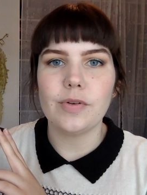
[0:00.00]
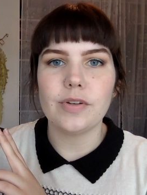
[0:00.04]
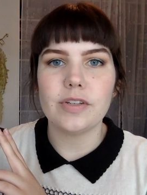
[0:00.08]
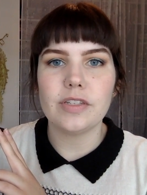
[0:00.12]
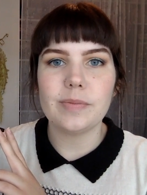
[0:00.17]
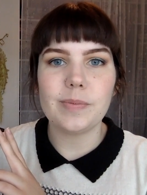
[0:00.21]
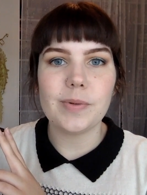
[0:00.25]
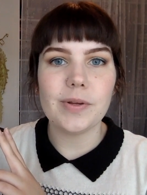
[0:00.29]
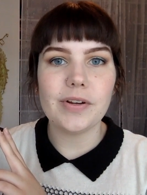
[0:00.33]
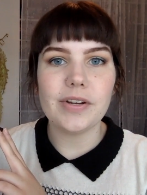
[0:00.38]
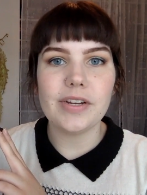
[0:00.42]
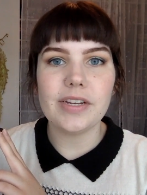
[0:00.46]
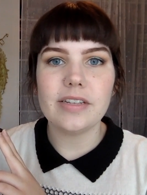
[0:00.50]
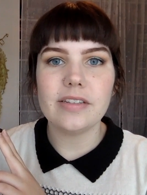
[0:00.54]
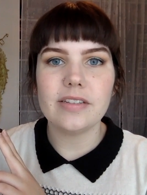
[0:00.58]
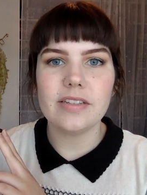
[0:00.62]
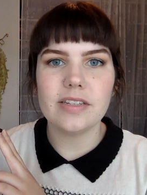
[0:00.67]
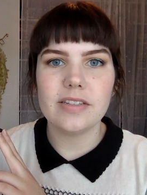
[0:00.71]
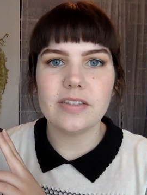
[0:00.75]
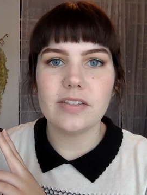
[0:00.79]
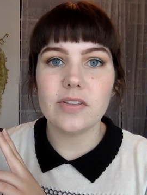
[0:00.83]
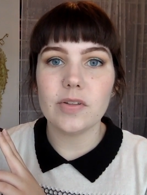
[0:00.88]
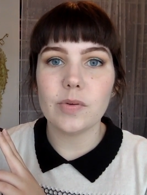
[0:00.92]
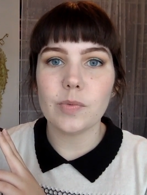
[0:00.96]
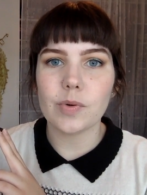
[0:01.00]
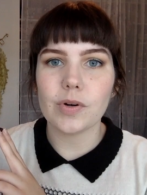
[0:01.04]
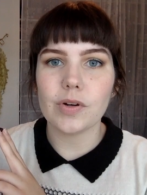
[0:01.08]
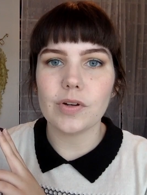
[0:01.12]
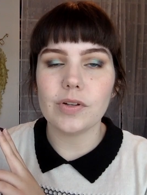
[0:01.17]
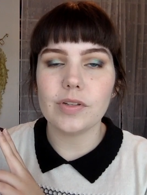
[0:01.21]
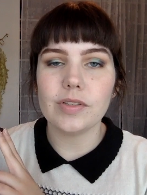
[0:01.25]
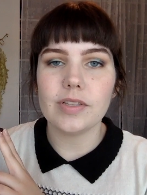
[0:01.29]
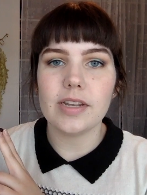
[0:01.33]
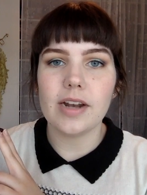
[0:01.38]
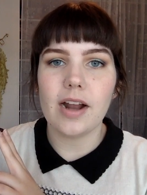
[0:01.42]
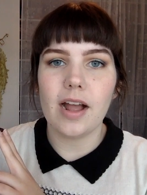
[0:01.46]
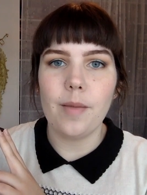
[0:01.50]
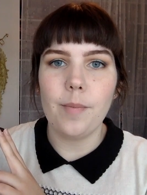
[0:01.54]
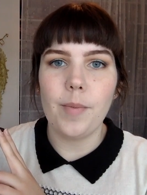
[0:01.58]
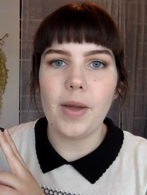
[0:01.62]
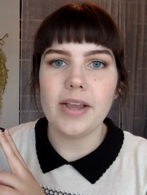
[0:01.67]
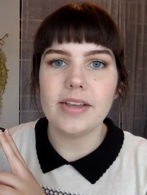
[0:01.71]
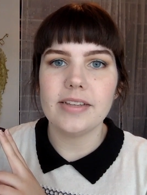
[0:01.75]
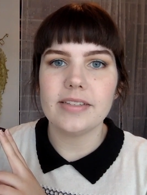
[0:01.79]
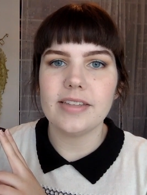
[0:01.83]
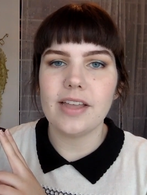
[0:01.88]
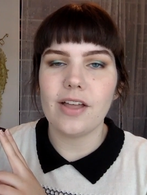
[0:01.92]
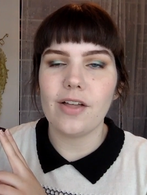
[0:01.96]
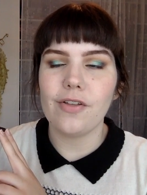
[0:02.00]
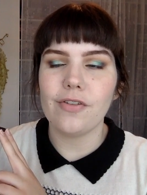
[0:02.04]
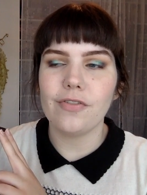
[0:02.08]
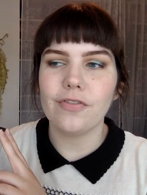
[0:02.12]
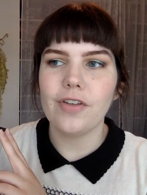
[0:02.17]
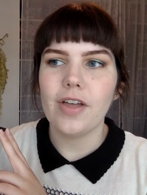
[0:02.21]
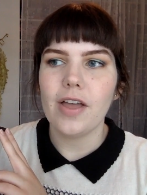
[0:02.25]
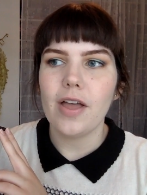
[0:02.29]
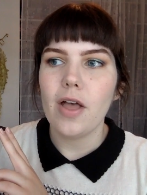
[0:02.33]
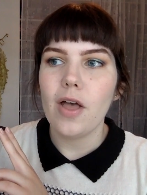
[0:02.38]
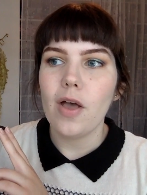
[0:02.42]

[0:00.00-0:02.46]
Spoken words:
experiences in the world that I myself